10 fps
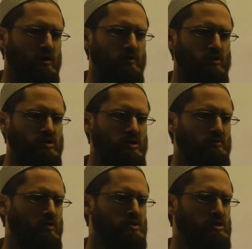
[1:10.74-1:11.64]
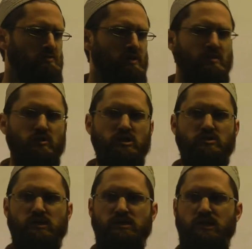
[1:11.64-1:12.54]
what's it mean? What did you
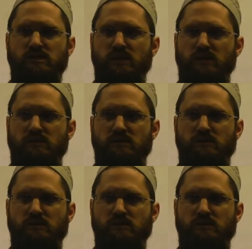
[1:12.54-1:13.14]
translate it as?